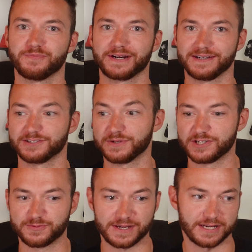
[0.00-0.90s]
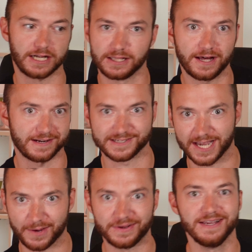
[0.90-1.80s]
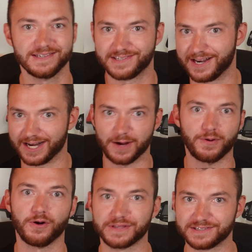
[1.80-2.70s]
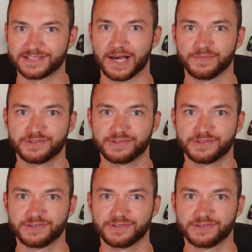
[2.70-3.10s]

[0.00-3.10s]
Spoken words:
because we just spent a lot of time setting up all these steps.